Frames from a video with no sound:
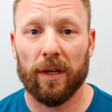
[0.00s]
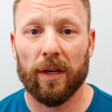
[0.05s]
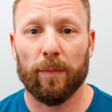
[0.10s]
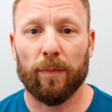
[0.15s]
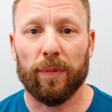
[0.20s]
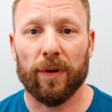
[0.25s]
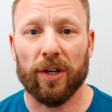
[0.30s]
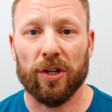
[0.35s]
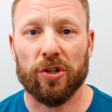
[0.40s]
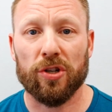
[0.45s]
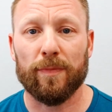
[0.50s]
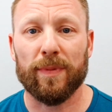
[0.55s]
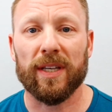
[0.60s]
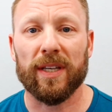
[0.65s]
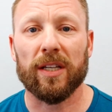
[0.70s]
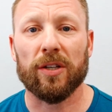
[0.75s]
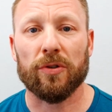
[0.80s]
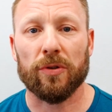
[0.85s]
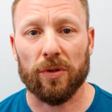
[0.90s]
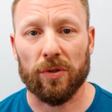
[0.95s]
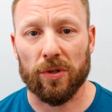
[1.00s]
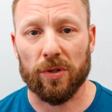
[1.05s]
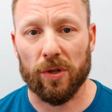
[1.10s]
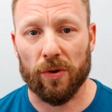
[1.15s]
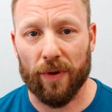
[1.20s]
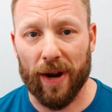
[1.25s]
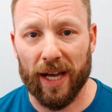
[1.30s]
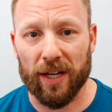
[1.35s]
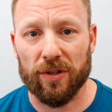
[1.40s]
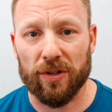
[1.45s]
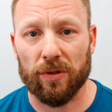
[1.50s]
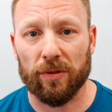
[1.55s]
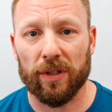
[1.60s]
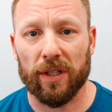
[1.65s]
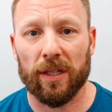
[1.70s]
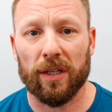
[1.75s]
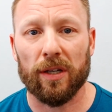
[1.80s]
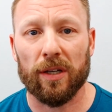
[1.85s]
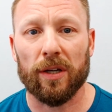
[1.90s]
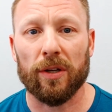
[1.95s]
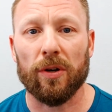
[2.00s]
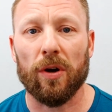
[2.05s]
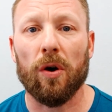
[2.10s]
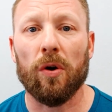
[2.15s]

but it should be introduced gradually and